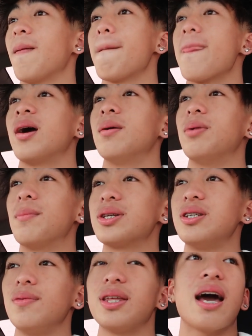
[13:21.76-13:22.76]
I'm
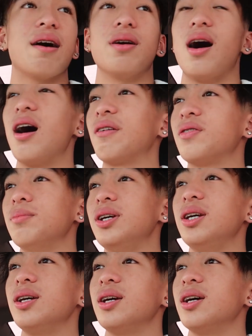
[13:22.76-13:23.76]
gonna see what they have to offer
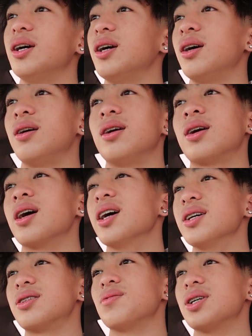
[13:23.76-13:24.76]
me.
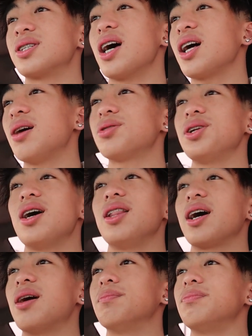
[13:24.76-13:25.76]
Cause with Cyclops right now,
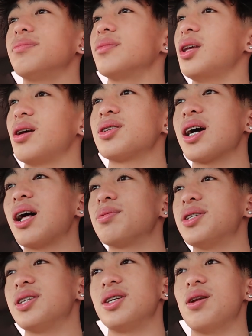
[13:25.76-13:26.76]
like I'm, you know,
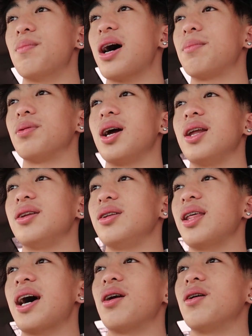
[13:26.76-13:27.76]
Cyclops isn't a bad
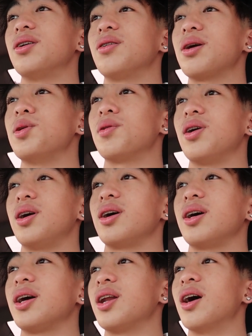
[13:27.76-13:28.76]
brand at all. Don't get me
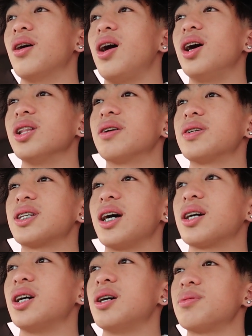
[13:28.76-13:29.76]
wrong. You know, all the
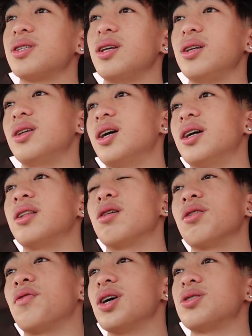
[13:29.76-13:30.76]
Cyclops. Uh,
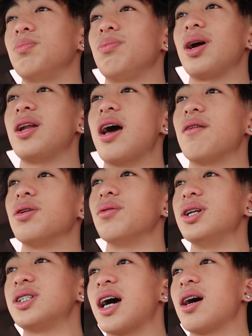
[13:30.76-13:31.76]
they're the first brand to ever
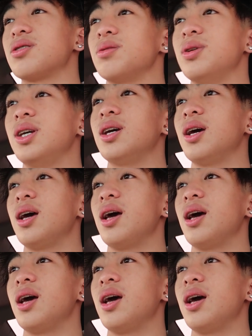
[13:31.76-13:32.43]
reach out to me